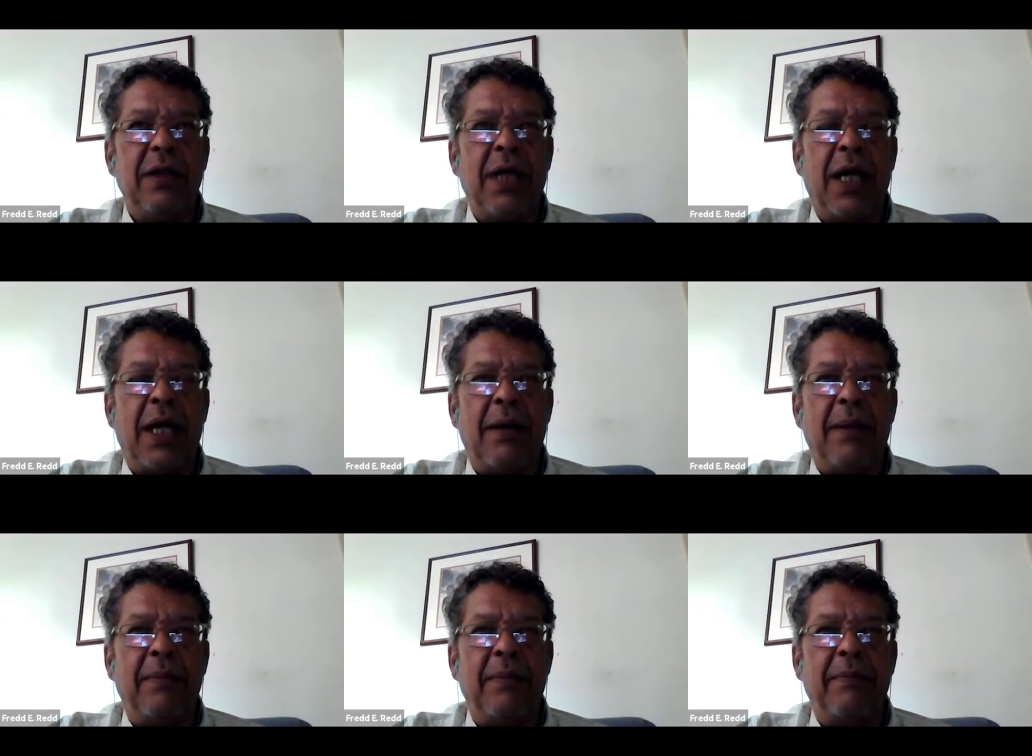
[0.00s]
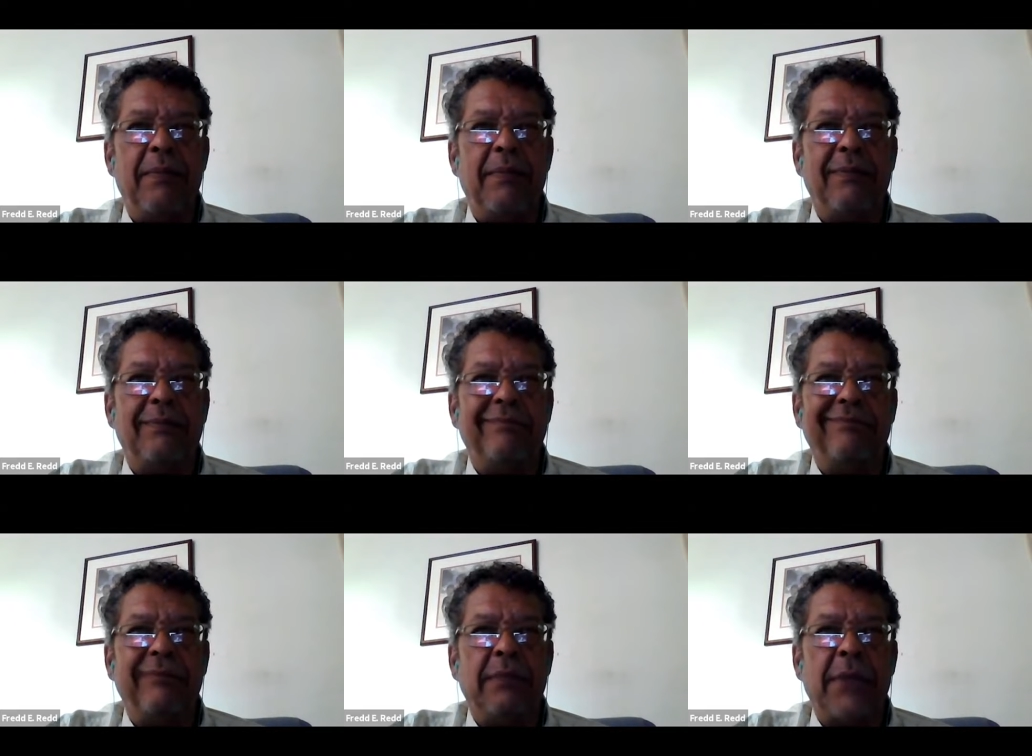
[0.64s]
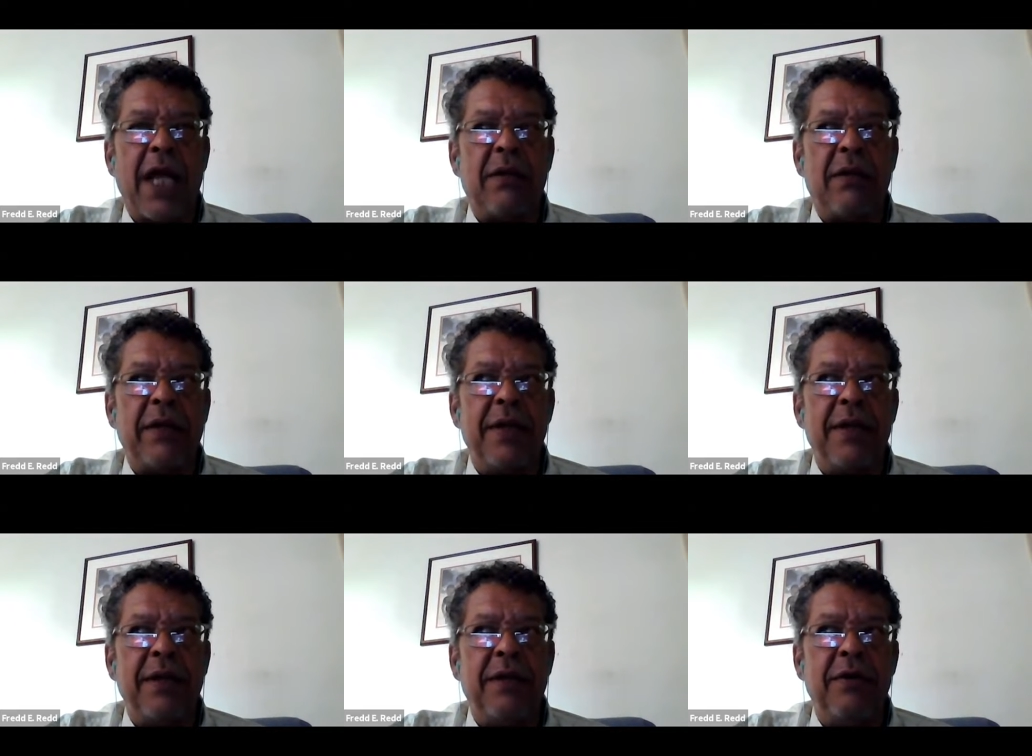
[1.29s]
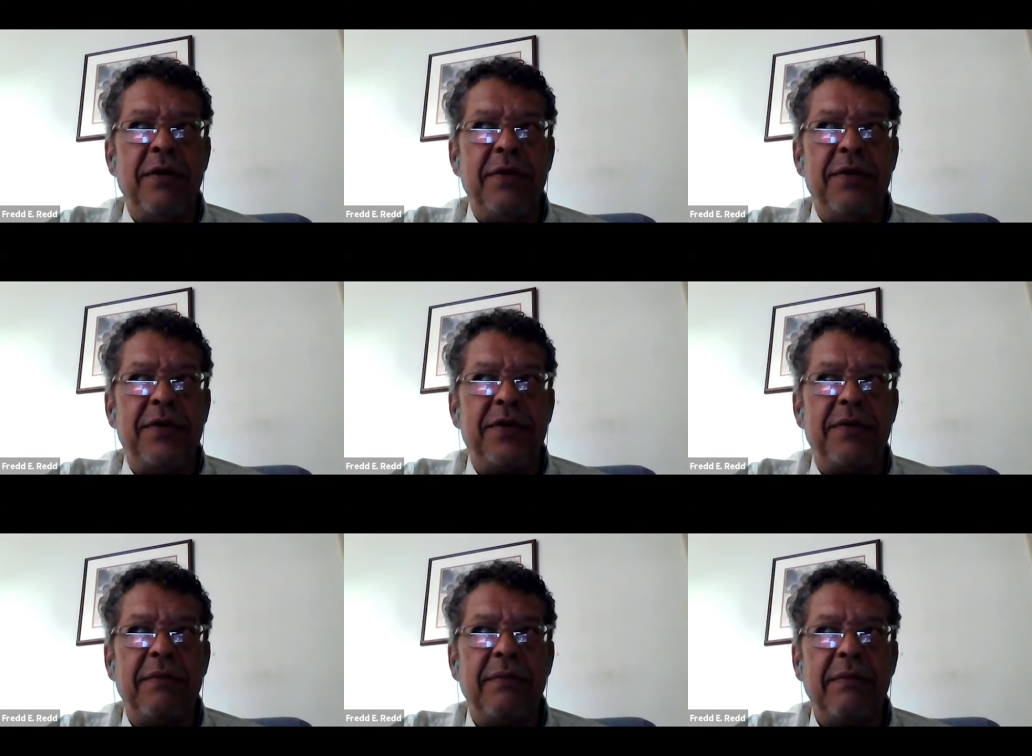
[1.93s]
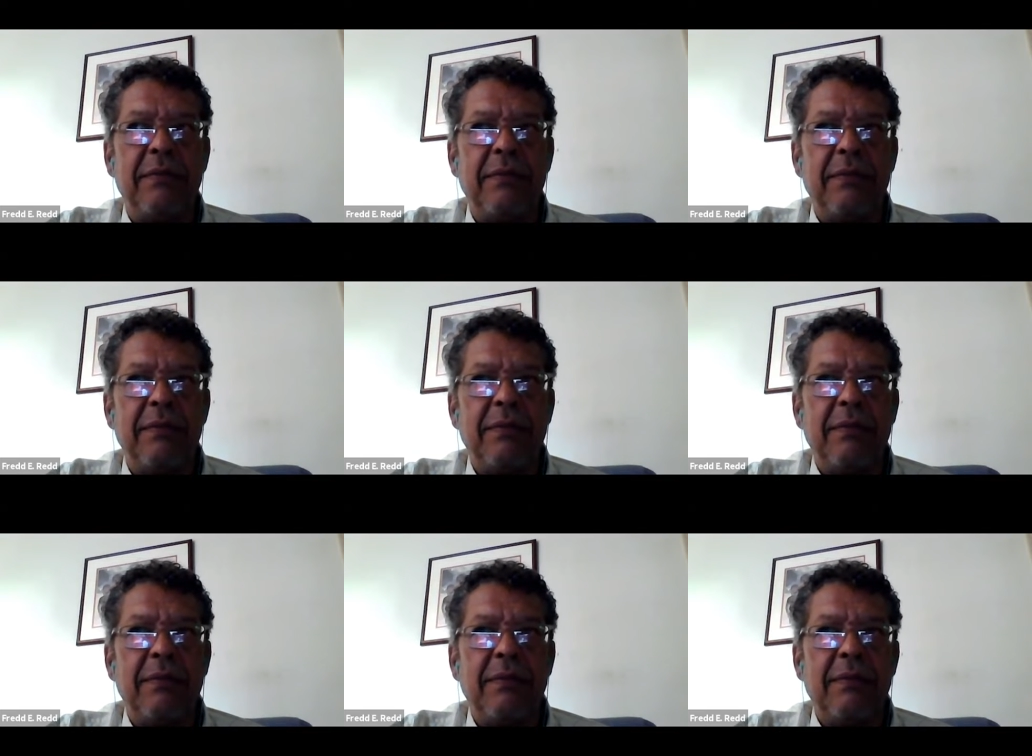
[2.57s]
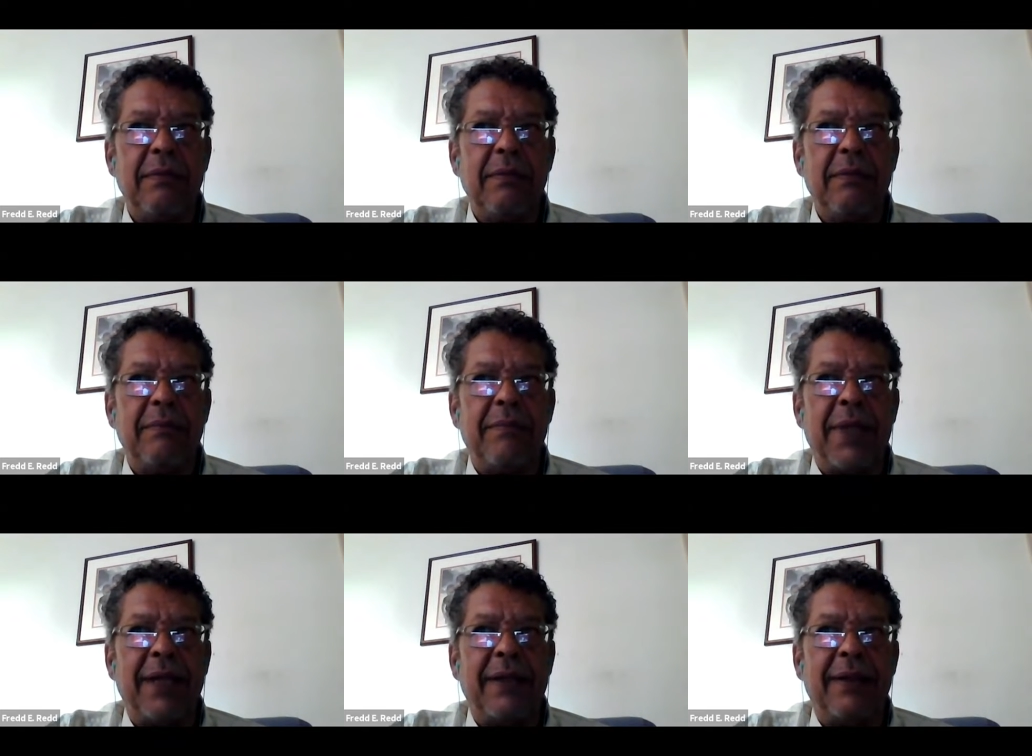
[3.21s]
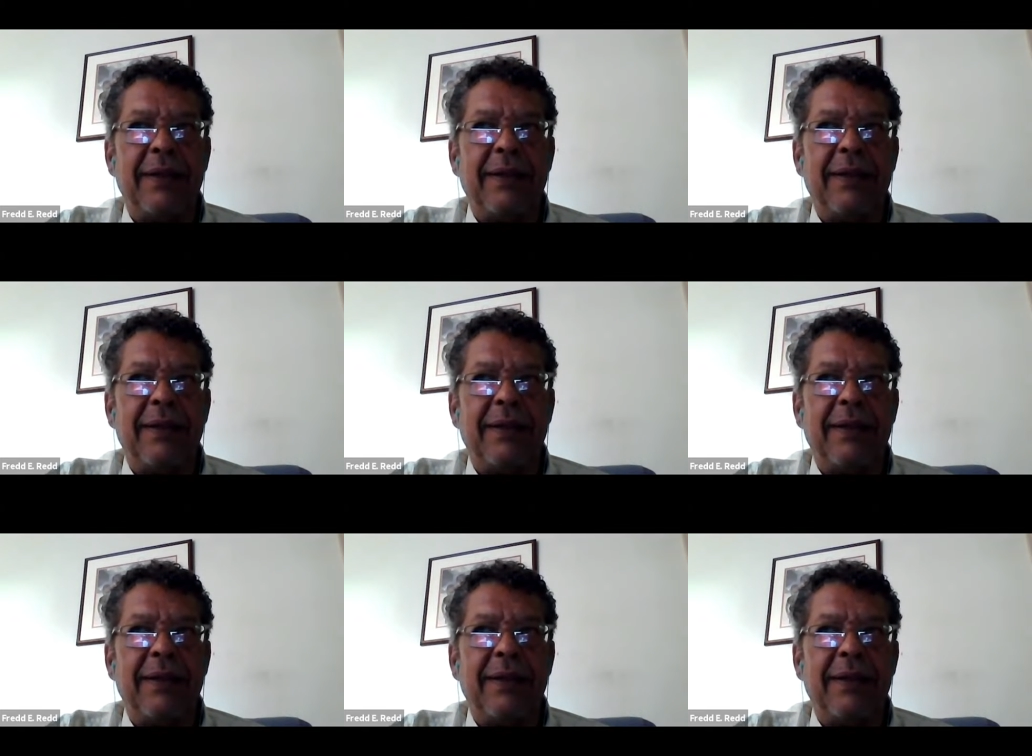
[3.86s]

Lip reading: not only the use, but